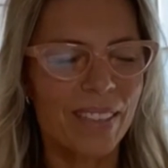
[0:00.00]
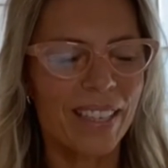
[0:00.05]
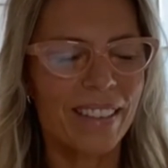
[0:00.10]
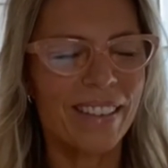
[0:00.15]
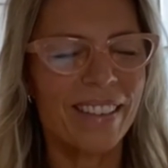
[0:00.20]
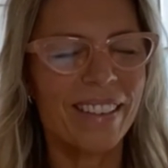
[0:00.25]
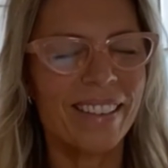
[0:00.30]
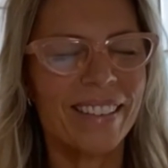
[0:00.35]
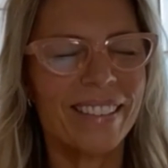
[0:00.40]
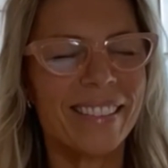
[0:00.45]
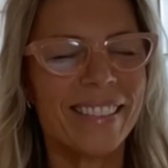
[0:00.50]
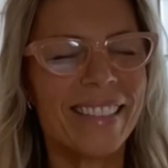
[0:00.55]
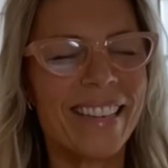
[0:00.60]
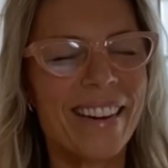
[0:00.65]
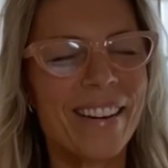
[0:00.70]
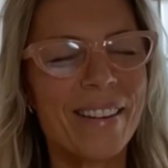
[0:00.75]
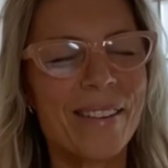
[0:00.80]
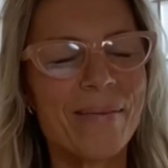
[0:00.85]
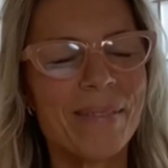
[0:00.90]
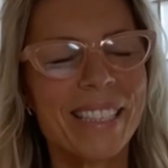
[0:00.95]

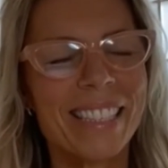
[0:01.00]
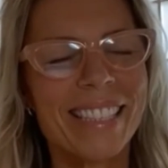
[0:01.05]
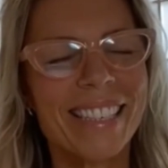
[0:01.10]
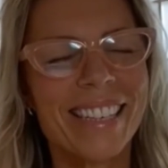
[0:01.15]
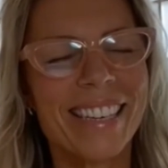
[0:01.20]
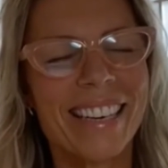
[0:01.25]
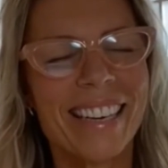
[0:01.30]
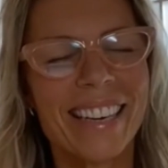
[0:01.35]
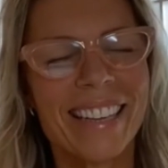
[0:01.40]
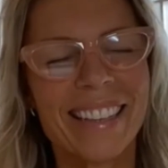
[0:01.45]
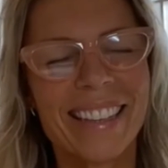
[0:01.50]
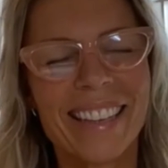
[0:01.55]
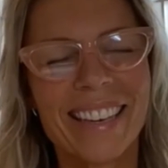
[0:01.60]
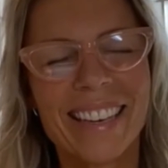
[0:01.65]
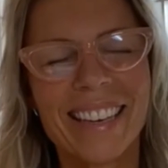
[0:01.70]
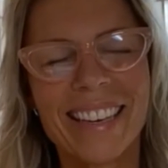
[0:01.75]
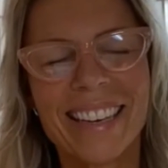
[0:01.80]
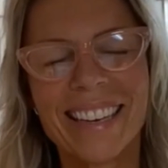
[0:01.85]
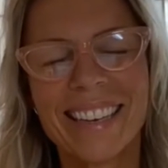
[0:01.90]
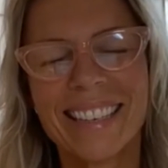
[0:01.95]
Now I'm seeing
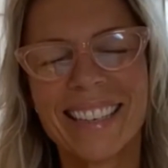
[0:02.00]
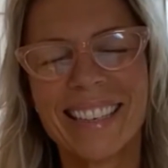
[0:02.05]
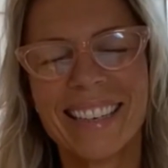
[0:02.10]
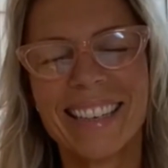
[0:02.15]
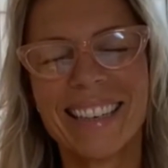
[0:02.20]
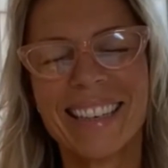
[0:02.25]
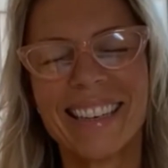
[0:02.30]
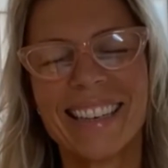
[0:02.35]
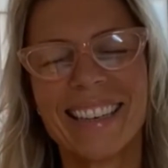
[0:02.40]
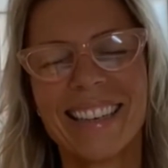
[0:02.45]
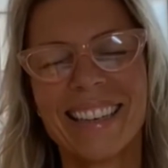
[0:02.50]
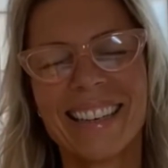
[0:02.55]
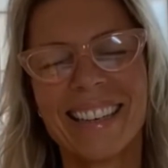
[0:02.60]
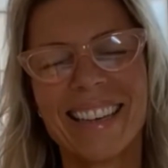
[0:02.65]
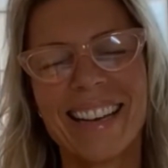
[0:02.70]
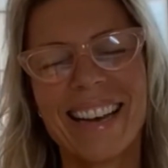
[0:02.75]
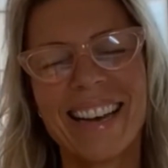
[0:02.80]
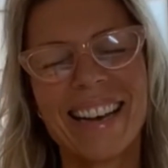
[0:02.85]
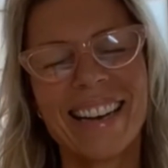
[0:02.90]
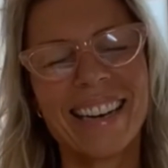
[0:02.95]
the,
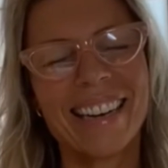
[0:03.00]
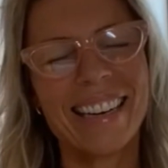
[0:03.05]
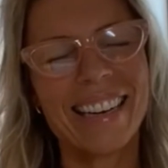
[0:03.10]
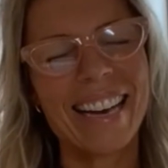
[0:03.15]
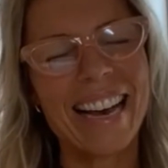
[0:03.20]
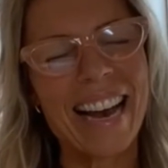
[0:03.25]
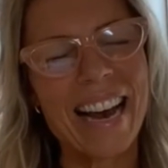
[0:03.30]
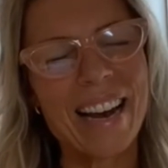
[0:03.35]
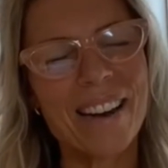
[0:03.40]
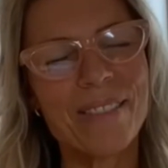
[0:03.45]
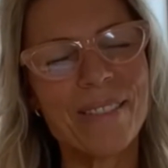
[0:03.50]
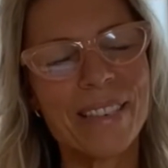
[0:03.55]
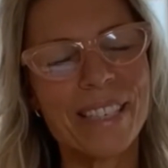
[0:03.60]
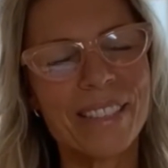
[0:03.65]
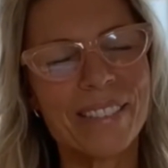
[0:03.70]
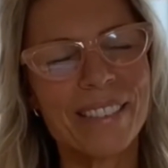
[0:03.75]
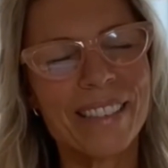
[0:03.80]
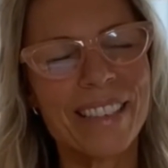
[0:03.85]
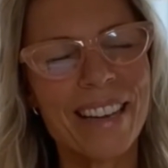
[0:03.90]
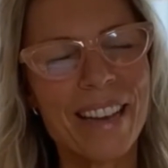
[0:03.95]
how when
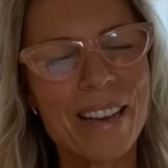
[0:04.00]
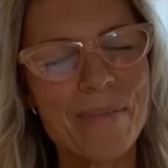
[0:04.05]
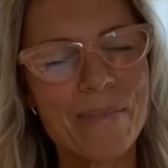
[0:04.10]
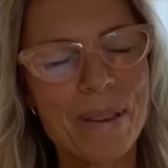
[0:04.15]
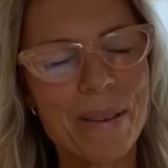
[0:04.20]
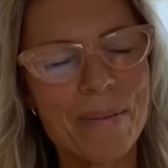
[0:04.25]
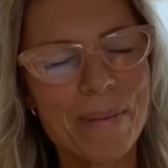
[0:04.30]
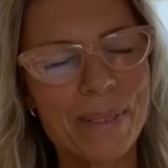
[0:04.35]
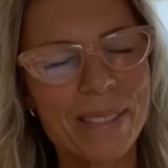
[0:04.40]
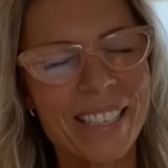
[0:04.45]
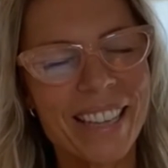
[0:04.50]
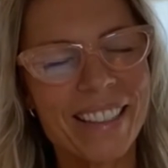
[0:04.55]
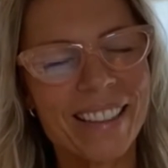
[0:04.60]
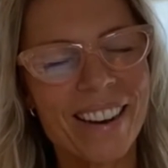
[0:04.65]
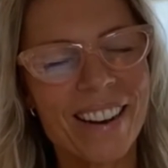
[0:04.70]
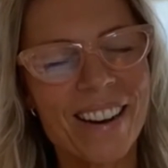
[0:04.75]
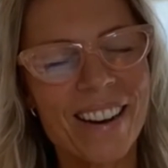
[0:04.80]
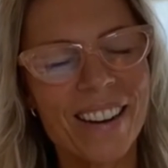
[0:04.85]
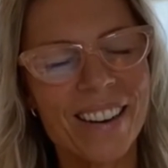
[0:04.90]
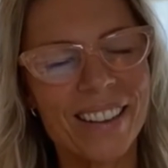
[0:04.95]
you're online people send the
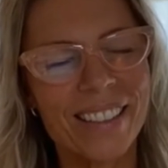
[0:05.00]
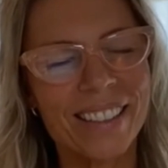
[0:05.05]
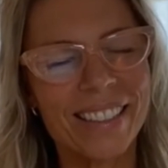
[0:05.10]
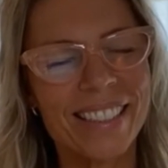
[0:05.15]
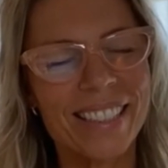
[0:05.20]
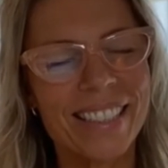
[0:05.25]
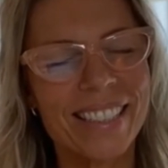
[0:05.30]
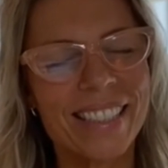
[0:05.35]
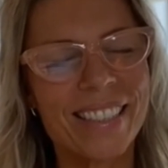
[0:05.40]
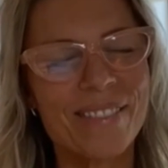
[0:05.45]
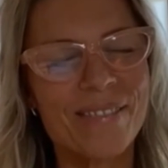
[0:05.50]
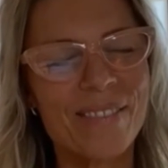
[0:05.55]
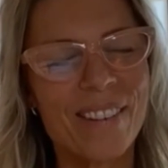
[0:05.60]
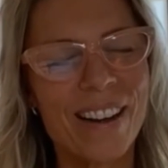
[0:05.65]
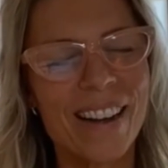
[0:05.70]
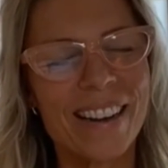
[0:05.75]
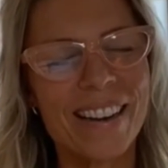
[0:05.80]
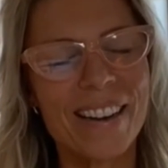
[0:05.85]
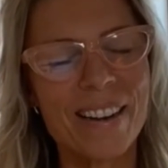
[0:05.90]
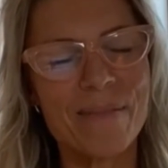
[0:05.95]
hearts,
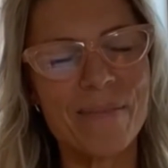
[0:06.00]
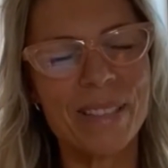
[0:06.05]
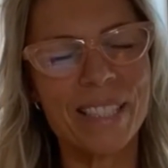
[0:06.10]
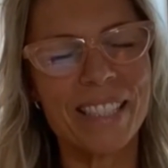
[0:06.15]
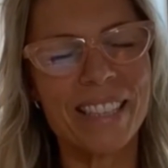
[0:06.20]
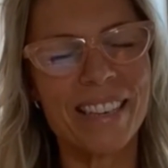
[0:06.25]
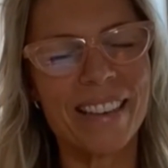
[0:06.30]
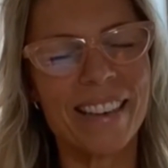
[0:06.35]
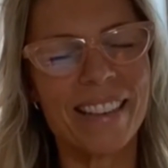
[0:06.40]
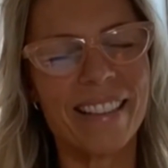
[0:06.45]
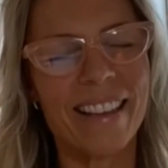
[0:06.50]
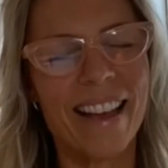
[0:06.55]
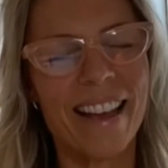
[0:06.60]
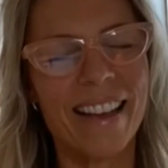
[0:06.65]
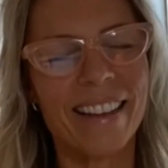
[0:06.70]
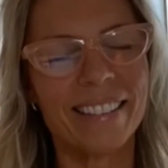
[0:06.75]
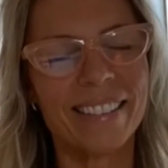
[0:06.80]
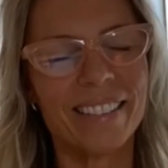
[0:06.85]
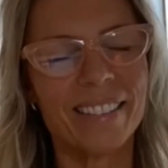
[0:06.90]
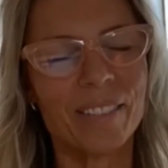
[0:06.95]
right? I'm seeing that.